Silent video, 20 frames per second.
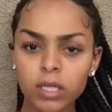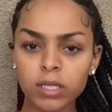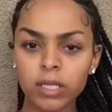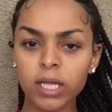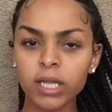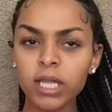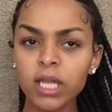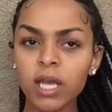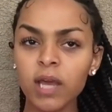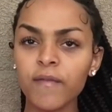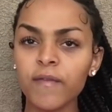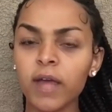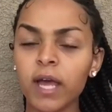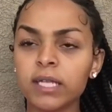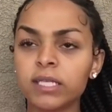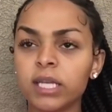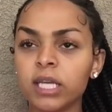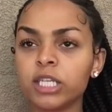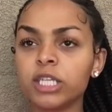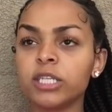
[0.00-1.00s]
they think of it
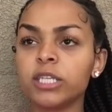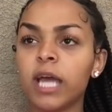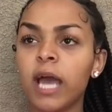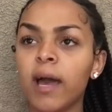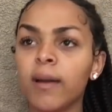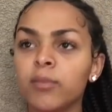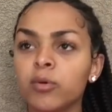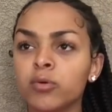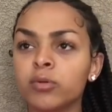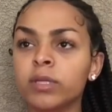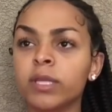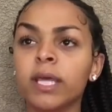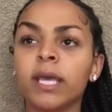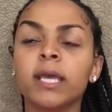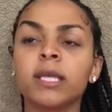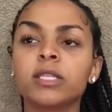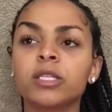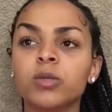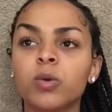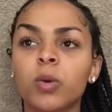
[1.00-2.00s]
as such a taboo
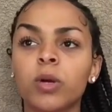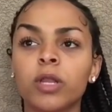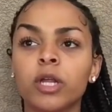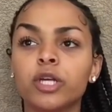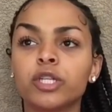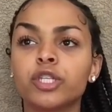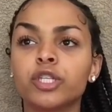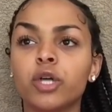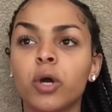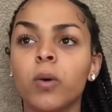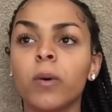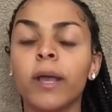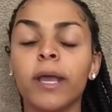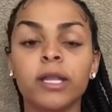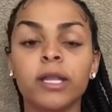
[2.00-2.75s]
thing to where they're so